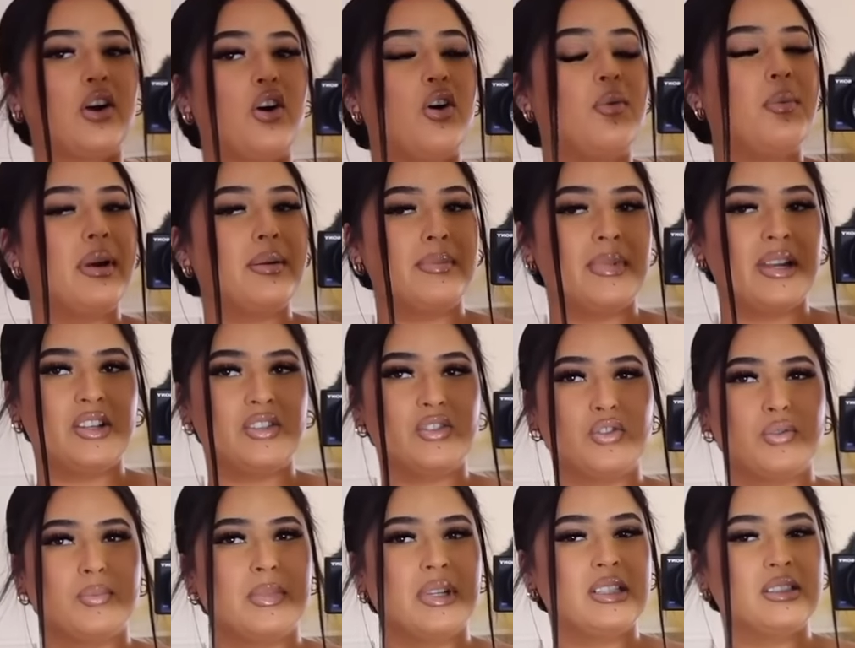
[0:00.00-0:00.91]
all my
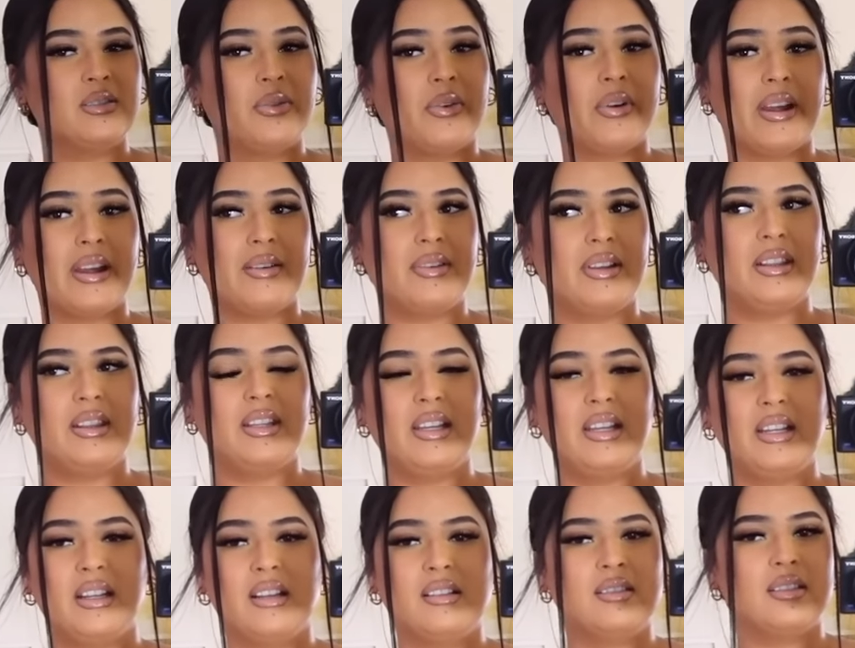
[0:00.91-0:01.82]
measurements for
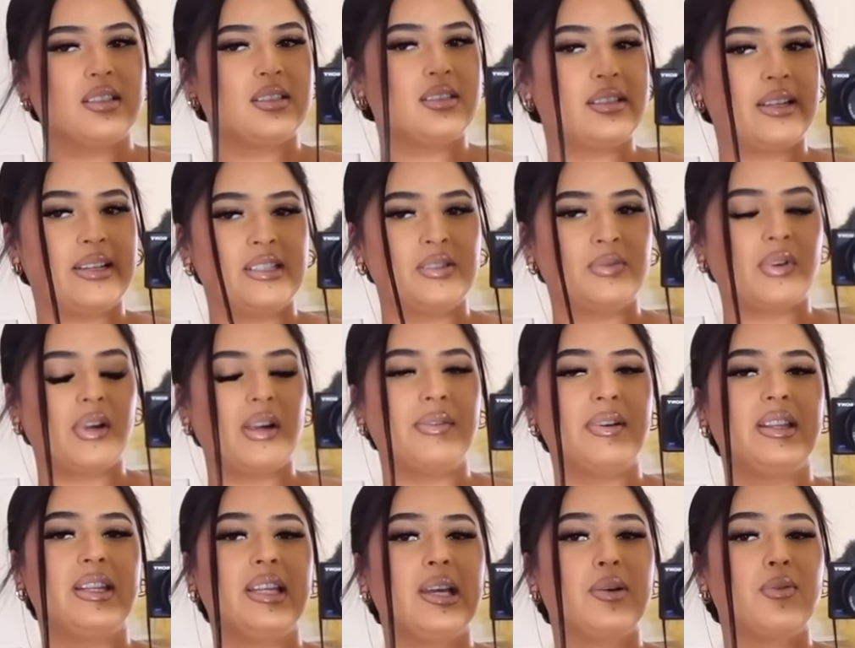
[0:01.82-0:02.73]
everything, the size for
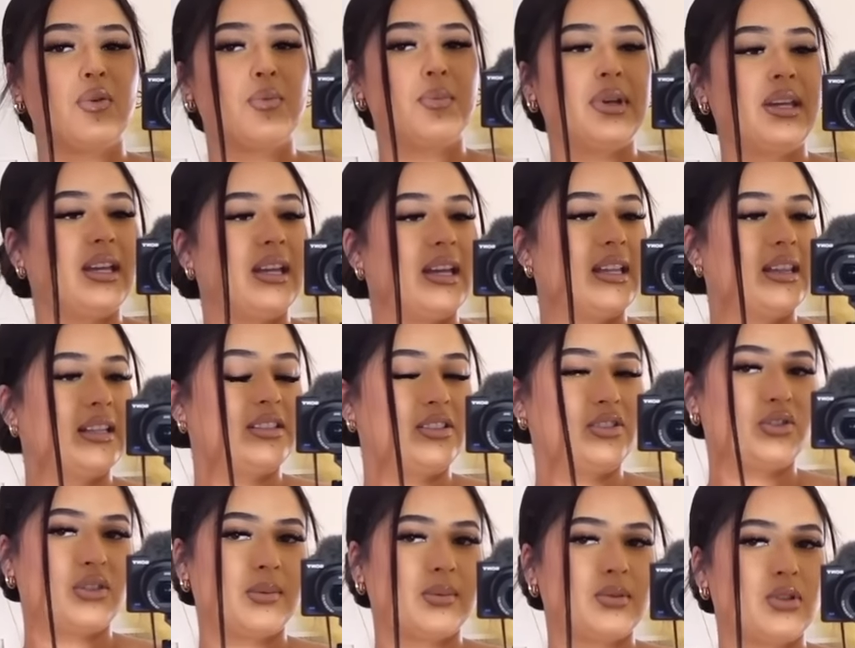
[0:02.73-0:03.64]
everything, will be in the
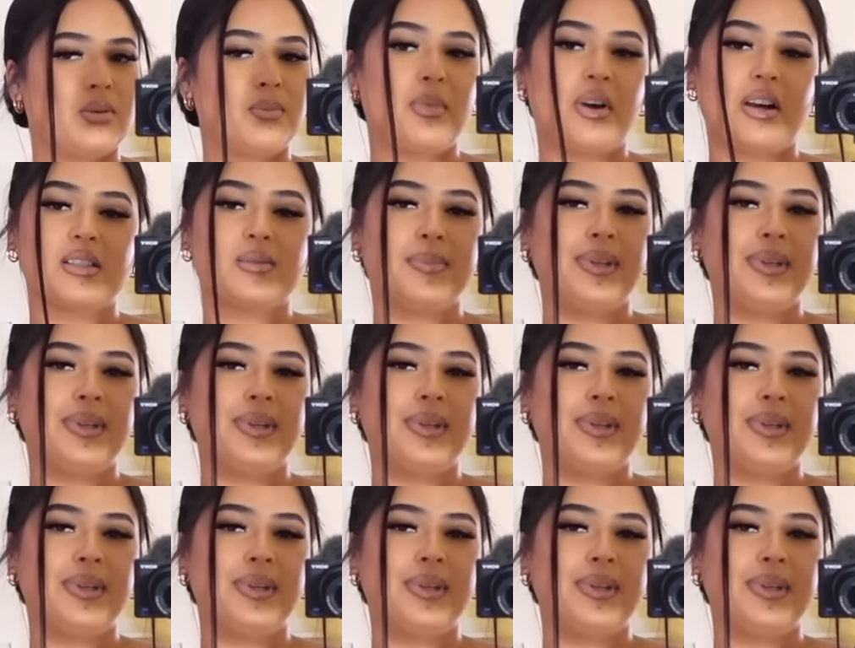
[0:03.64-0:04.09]
description box